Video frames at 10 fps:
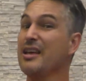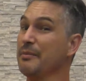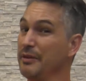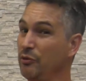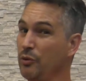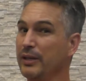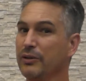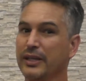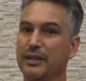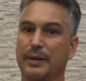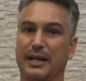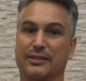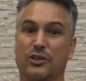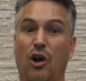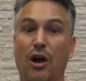Before we look in the
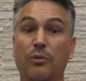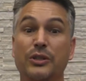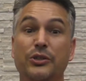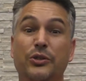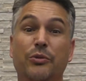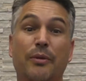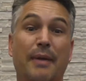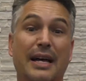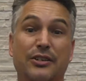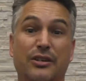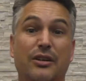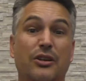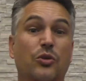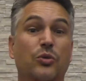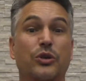basket, I want you to imagine
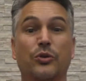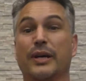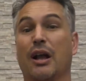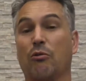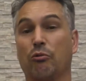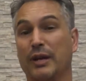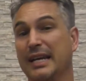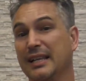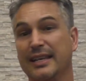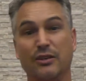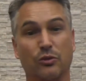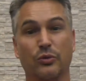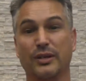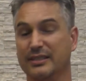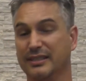you're doing a really
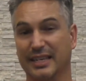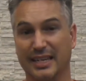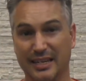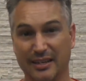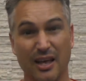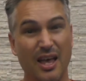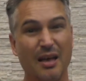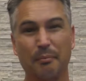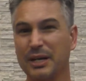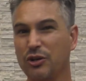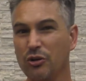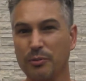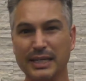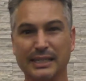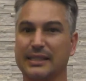good deed, but
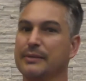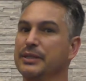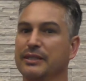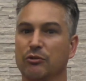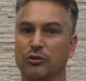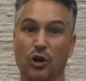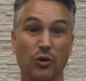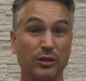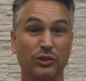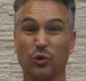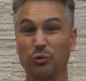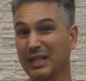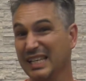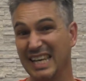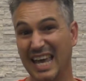nobody seems to notice or
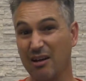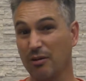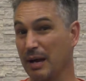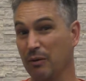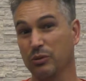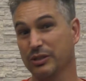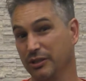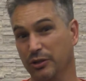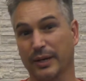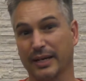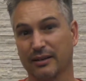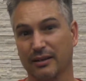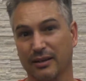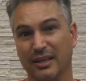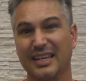really care about what you're doing.
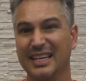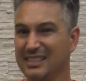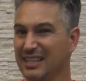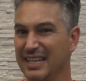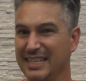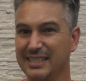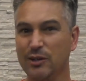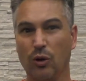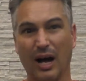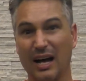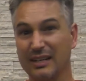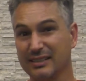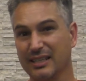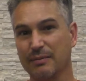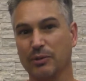Is it easy or hard to
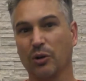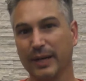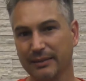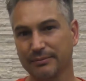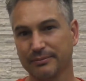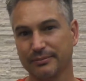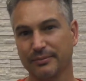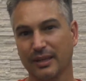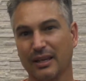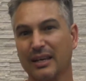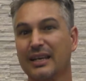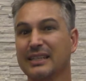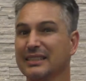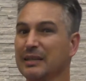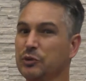keep going?
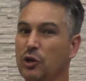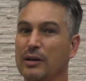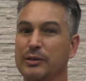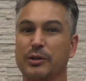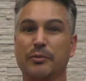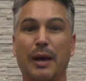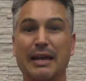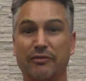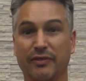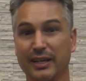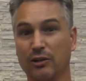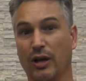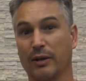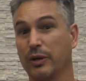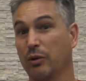Sometimes we may feel
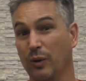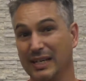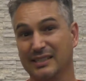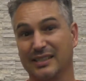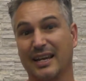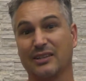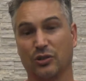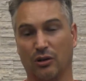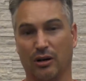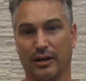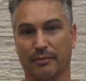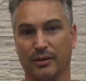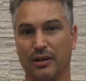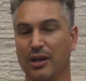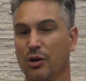like we are wasting our time.
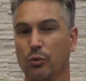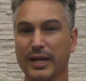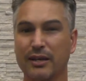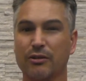We can